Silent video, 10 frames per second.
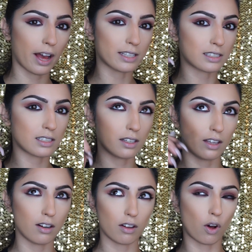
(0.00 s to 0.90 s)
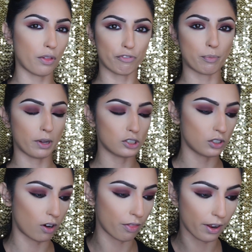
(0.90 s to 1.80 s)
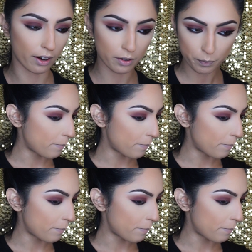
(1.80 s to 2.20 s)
has all information on there.